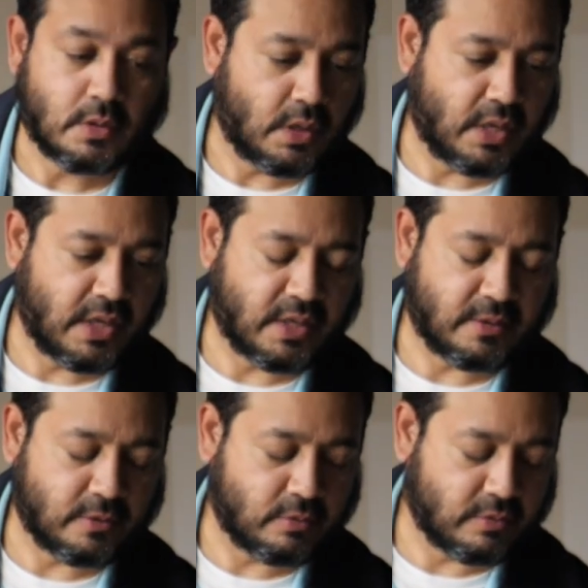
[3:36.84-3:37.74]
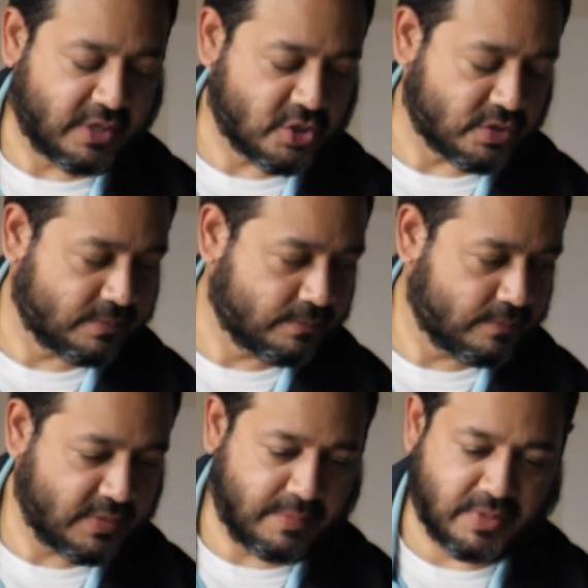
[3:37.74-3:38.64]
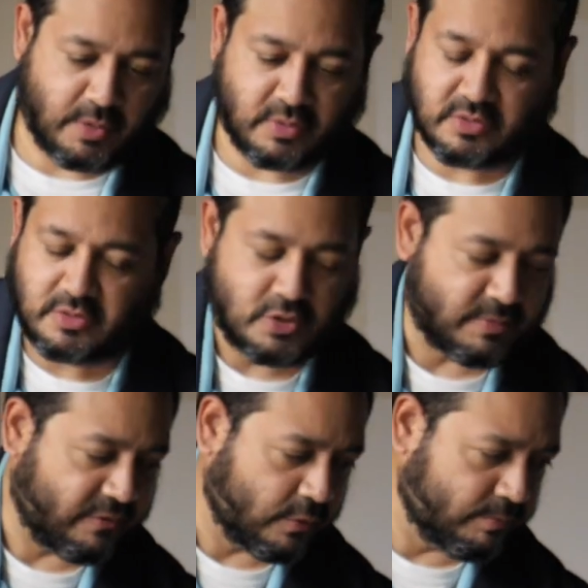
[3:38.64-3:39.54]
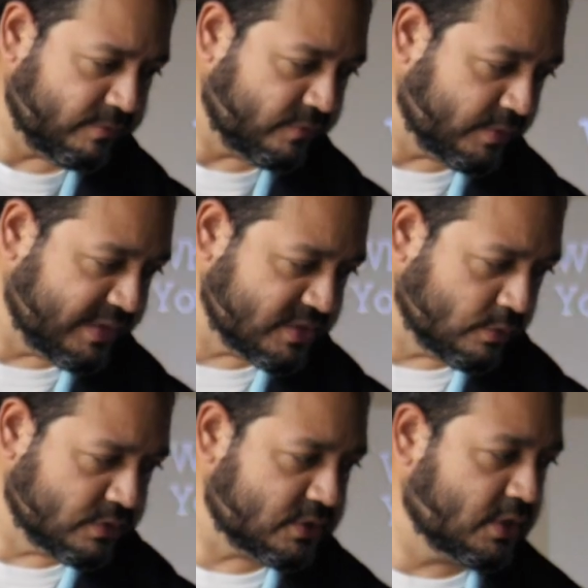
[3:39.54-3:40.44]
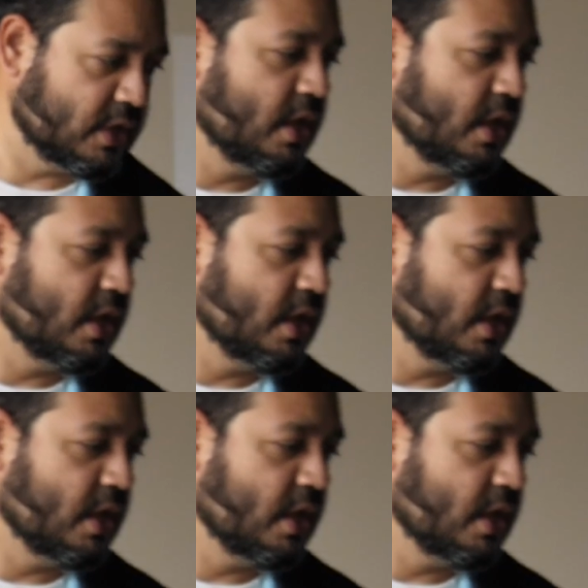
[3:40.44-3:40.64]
Okay, sure. Yep, I will just use my phone for my notes.